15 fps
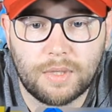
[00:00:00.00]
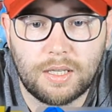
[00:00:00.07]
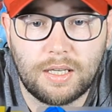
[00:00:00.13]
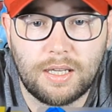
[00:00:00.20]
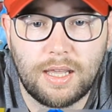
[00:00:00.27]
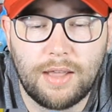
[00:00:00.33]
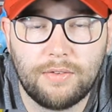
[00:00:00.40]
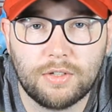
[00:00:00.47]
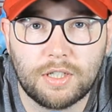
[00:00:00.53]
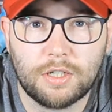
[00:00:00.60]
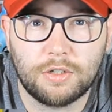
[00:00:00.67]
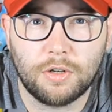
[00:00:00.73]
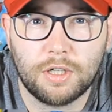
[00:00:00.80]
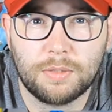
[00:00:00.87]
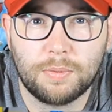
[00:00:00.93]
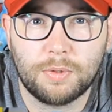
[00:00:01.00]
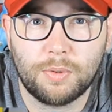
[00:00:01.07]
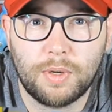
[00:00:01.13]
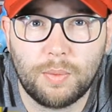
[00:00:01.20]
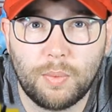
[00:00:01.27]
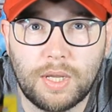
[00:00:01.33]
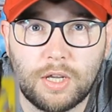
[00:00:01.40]
he gave us a choice
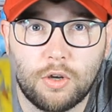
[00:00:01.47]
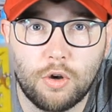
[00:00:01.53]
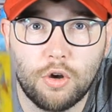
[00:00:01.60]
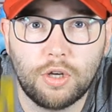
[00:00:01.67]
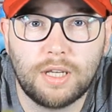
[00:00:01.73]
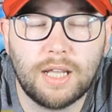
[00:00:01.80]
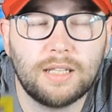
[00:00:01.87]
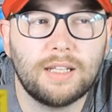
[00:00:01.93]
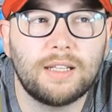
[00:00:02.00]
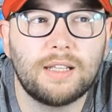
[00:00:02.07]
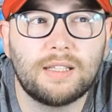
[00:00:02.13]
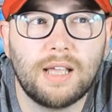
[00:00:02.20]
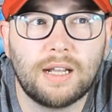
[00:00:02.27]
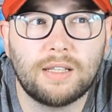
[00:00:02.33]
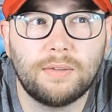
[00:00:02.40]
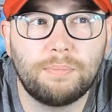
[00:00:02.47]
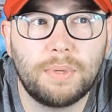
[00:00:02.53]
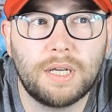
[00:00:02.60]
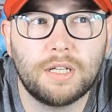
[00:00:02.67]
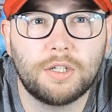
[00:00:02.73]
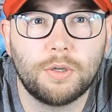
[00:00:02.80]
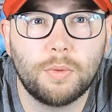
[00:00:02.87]
between, we could get the Detective
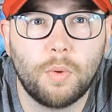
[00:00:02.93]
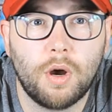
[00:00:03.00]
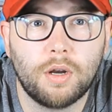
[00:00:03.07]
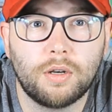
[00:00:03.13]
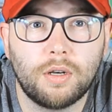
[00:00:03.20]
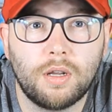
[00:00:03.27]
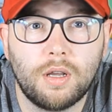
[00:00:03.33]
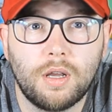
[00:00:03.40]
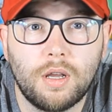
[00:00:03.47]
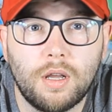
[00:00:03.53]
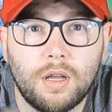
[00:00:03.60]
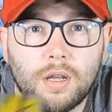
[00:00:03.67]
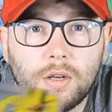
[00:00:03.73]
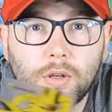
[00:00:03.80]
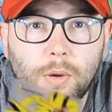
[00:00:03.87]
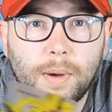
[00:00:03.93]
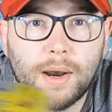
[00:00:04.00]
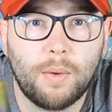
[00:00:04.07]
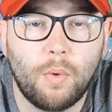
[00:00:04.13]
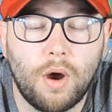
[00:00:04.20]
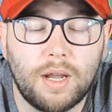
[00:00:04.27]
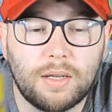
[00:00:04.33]
Pikachu one, no
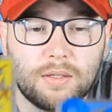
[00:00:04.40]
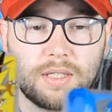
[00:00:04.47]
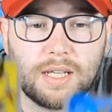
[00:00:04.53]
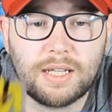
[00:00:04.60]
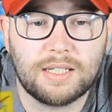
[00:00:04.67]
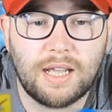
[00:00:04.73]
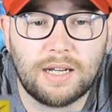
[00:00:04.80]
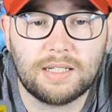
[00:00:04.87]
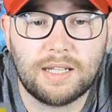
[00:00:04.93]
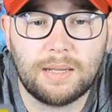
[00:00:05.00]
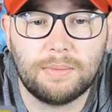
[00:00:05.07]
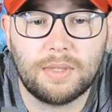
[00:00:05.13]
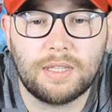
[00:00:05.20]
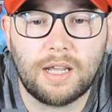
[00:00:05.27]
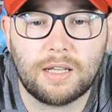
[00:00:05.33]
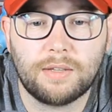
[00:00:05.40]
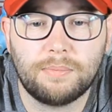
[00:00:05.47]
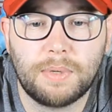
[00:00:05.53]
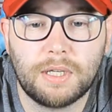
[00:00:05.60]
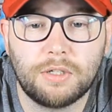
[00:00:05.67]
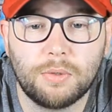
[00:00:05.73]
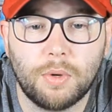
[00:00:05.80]
matter what, it was the exact same Detective
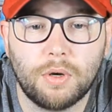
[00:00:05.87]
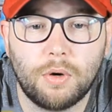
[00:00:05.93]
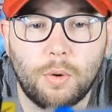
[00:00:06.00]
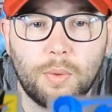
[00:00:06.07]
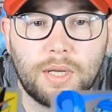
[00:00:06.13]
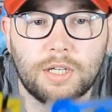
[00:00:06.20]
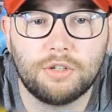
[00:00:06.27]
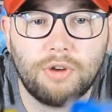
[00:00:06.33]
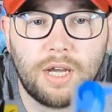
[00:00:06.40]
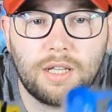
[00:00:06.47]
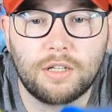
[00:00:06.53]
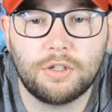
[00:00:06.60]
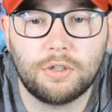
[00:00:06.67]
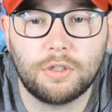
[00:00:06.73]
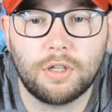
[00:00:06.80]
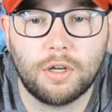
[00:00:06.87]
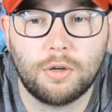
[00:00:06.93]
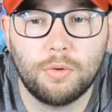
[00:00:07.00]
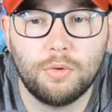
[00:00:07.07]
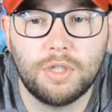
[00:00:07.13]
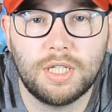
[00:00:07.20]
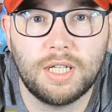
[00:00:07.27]
Pikachu one, or we could try the
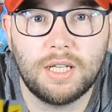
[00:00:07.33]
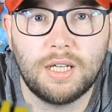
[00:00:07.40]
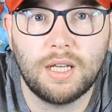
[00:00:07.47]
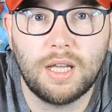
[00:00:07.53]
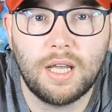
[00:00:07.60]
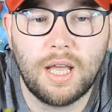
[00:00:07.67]
Kuji,